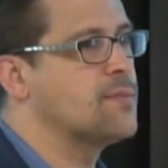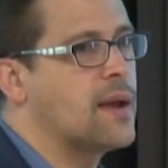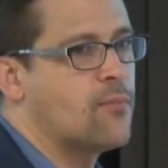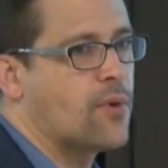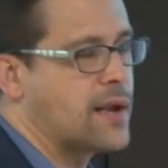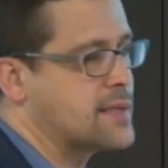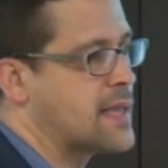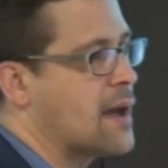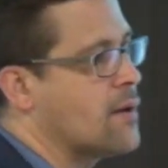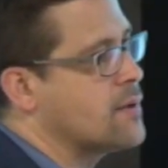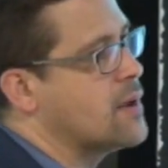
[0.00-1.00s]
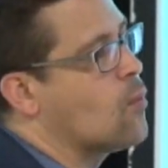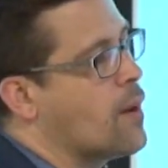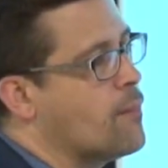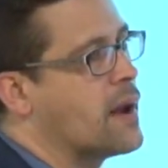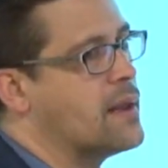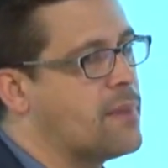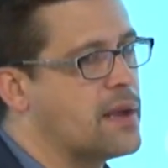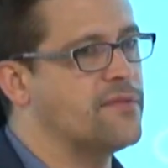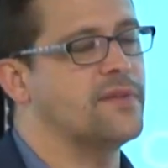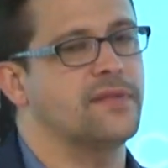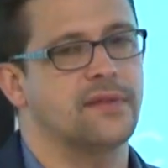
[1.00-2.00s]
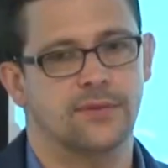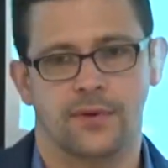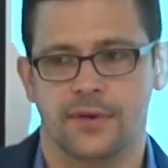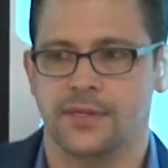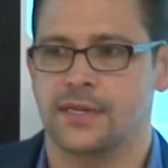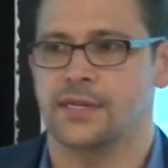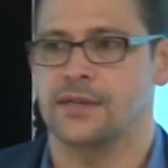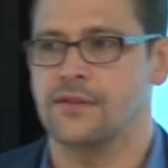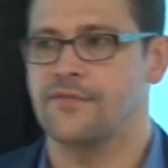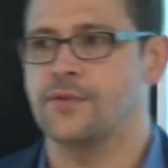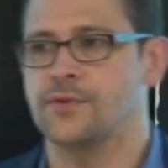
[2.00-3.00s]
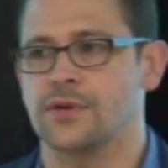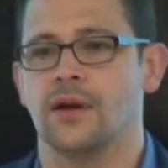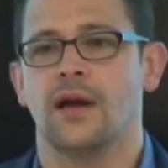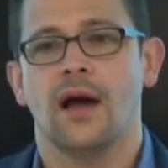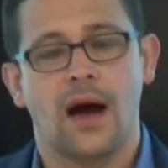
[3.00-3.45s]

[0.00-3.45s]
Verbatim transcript: might break down and what might benefit this organization in the future.